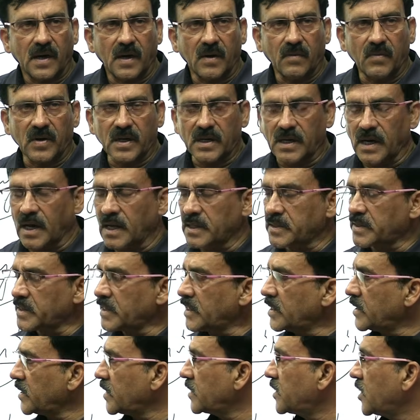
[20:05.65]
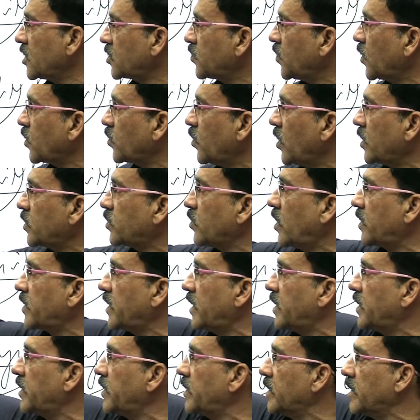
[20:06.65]
When Gandhi and leaders were going to
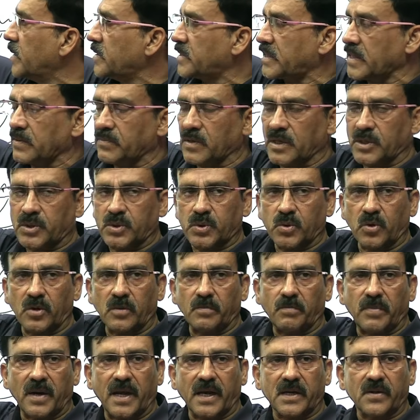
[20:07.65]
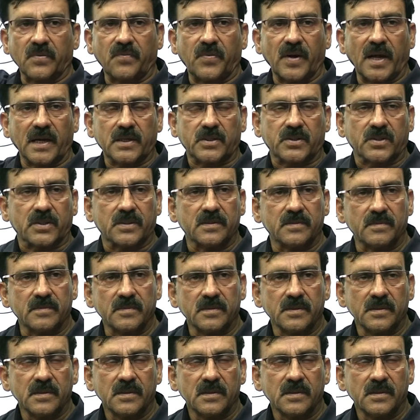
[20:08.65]
attend here, they were shown black flags.